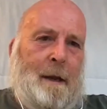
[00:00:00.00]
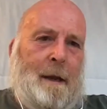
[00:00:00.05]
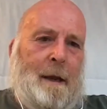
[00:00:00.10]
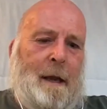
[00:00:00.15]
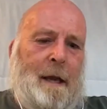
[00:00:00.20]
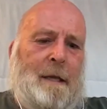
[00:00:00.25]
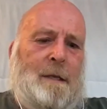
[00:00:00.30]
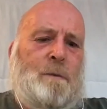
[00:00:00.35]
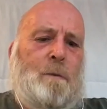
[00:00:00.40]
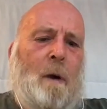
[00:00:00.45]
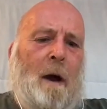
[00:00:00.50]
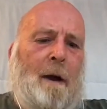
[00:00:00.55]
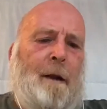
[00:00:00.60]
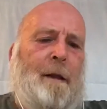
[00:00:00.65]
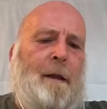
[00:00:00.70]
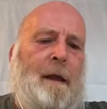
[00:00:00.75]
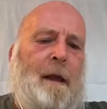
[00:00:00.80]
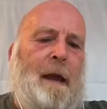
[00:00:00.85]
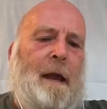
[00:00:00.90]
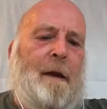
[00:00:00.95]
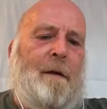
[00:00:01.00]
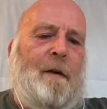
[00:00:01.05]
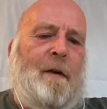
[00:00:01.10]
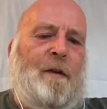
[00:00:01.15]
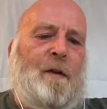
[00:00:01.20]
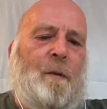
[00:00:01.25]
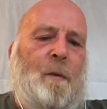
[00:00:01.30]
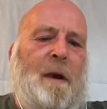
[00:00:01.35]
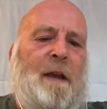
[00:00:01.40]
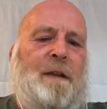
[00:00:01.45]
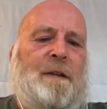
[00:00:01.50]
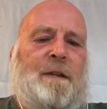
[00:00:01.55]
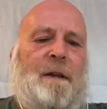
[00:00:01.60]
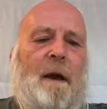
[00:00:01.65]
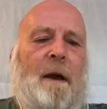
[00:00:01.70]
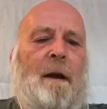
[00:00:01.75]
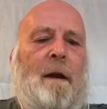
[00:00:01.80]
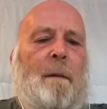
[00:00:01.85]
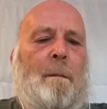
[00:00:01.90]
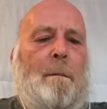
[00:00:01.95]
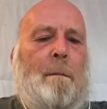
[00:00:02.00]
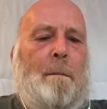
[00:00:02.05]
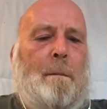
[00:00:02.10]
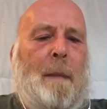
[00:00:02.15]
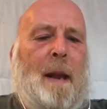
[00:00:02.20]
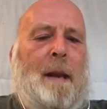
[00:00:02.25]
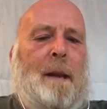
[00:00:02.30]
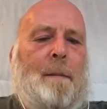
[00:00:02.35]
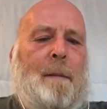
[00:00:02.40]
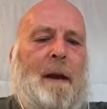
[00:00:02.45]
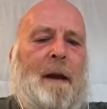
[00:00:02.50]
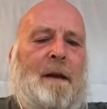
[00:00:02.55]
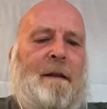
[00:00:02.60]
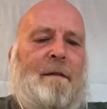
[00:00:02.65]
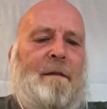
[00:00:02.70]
is one of the areas we say that many